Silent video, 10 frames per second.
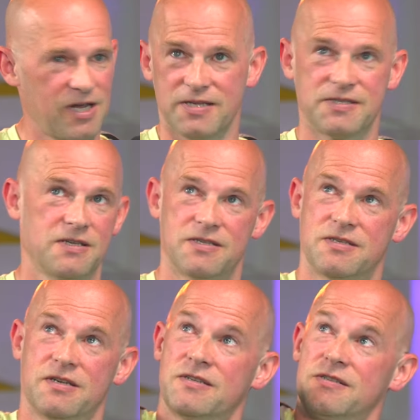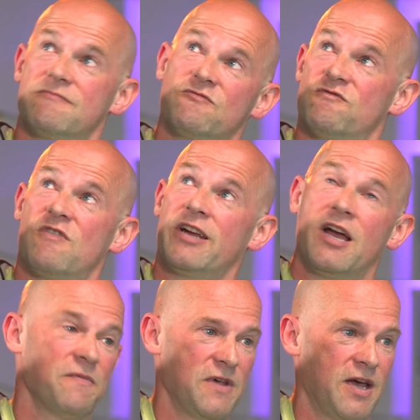It's just right
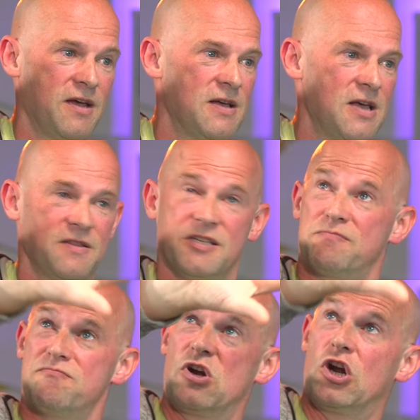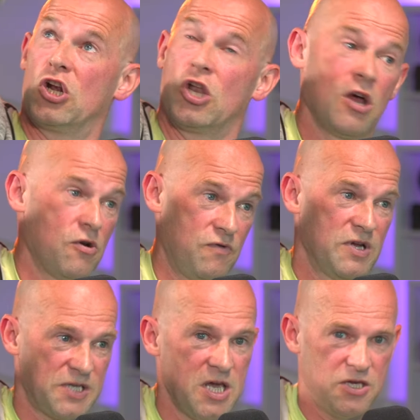up there. This
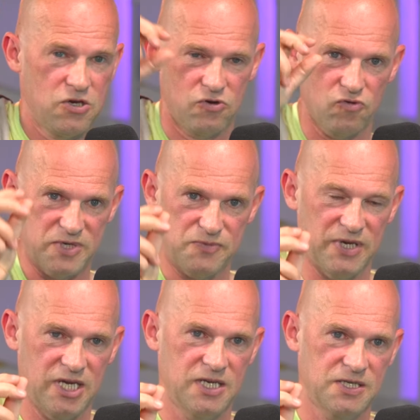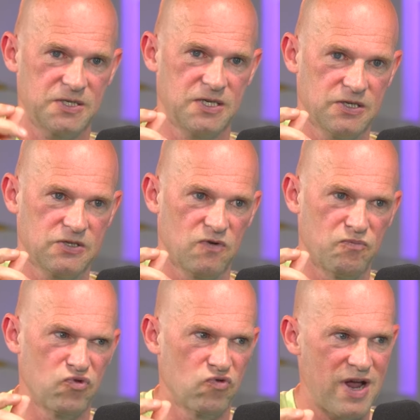glow, you can almost begin to see a sort
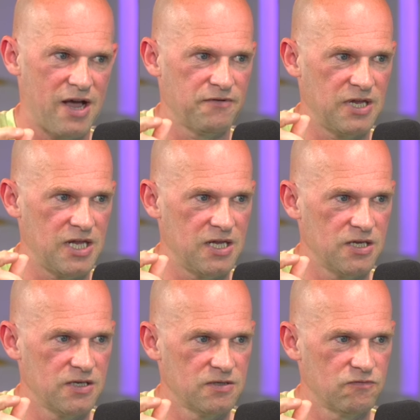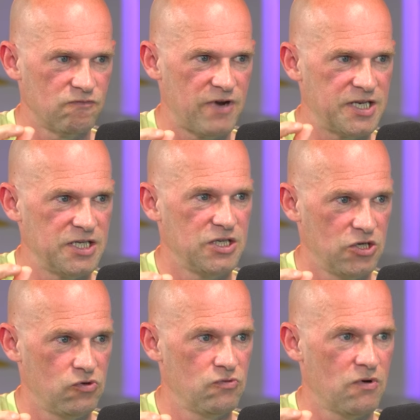of browny red
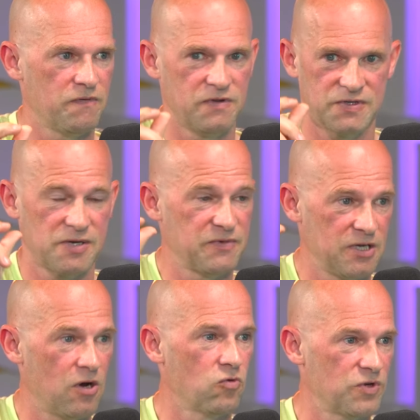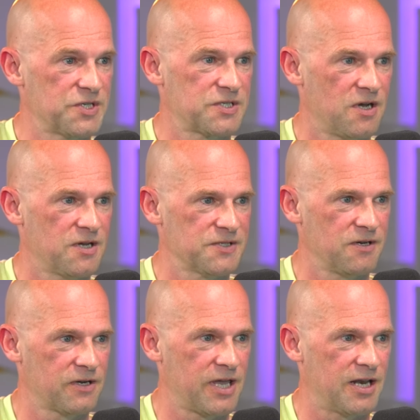hue of some of the oldest stars in
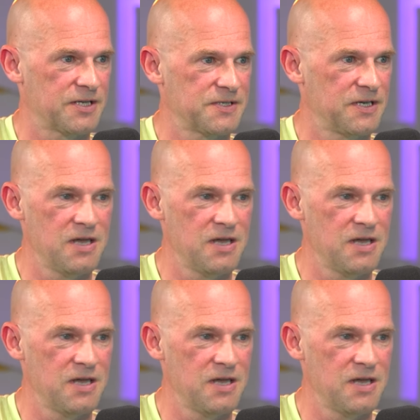our galaxy.